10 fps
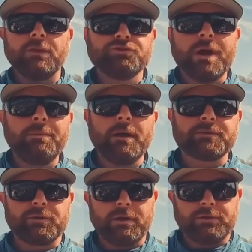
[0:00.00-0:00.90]
treble hook,
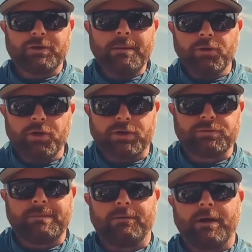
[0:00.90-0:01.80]
treble hook
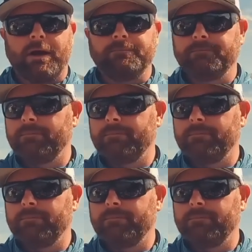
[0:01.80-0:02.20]
swim bait rod.